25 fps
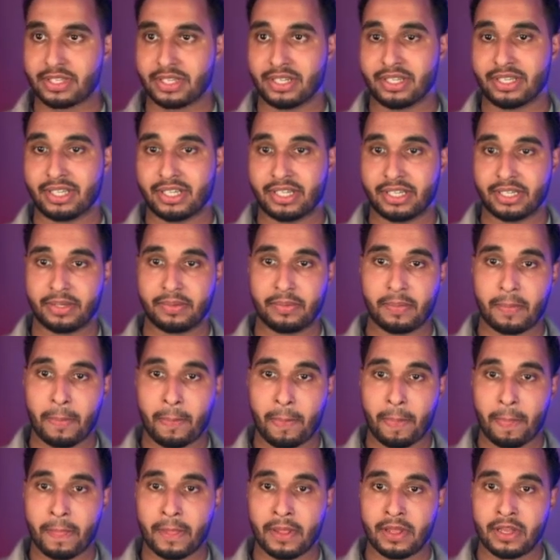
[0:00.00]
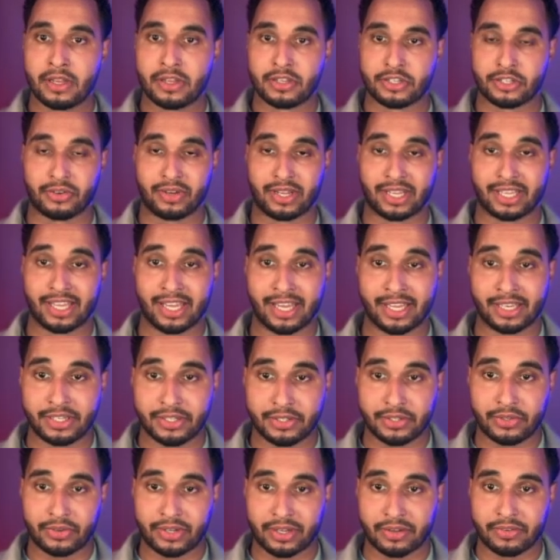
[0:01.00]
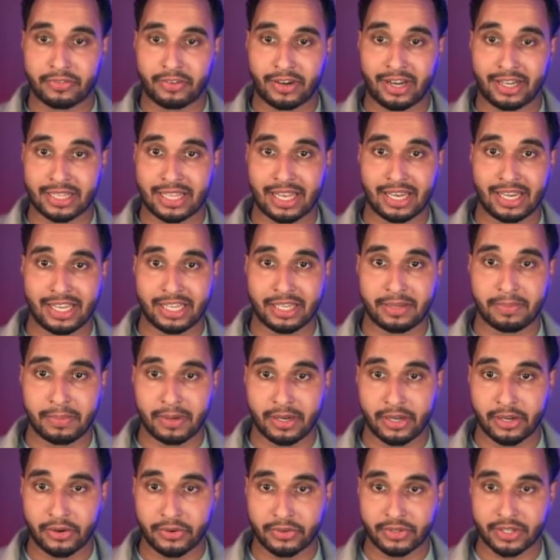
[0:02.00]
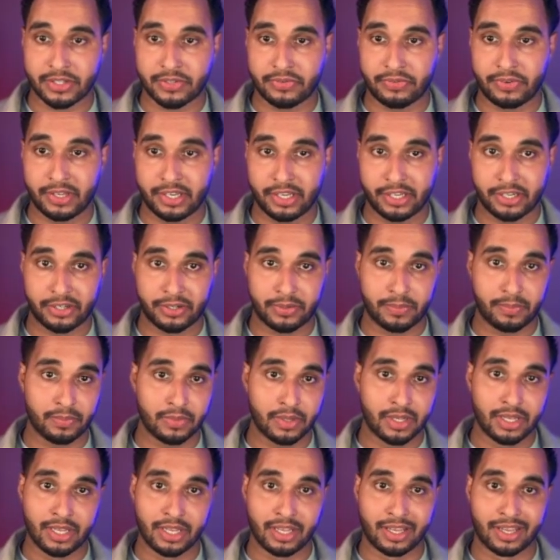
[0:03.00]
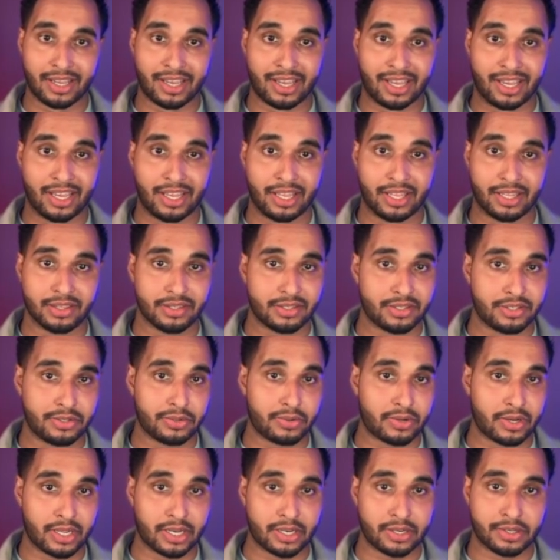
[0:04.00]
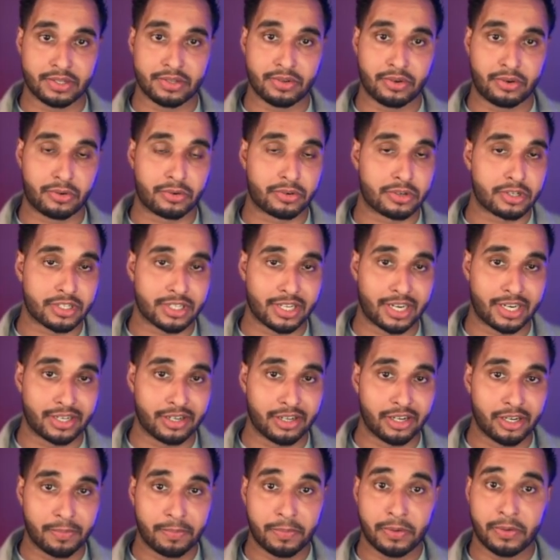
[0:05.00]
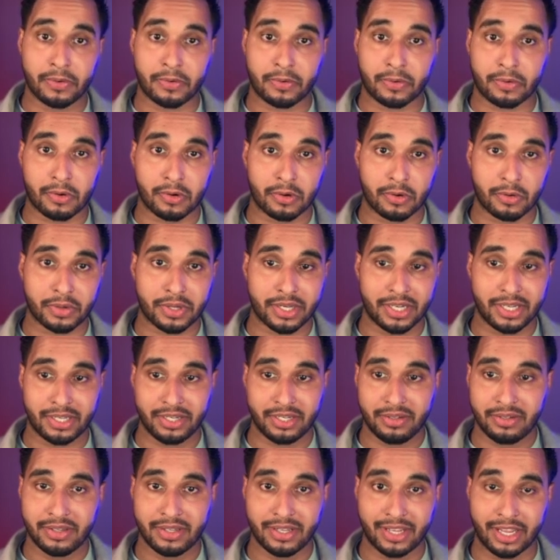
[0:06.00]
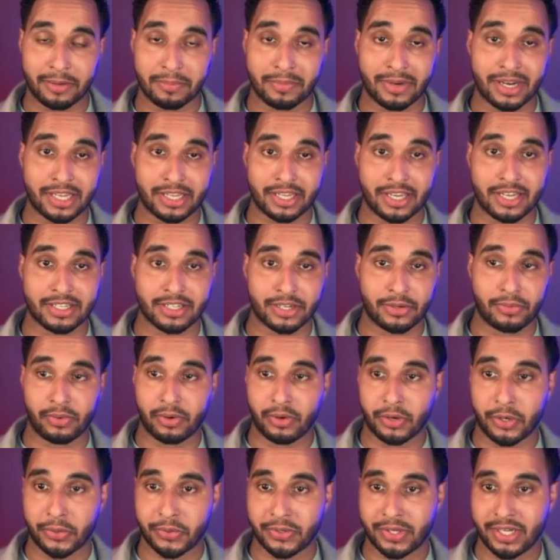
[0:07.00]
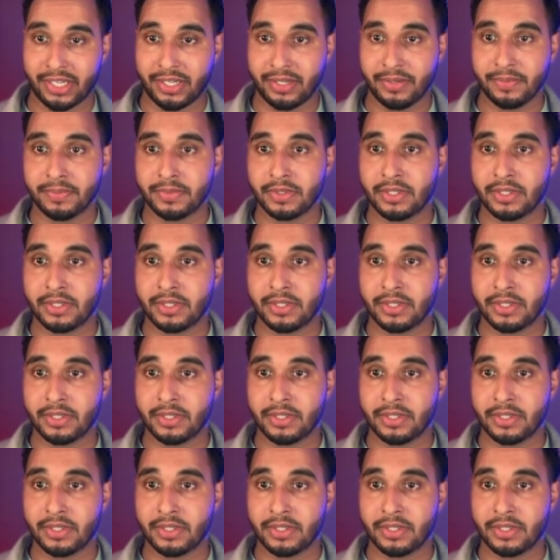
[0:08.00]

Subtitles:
AI. So again, you can find the link below this video, and you can or sign up or log in. In my case, I will log in.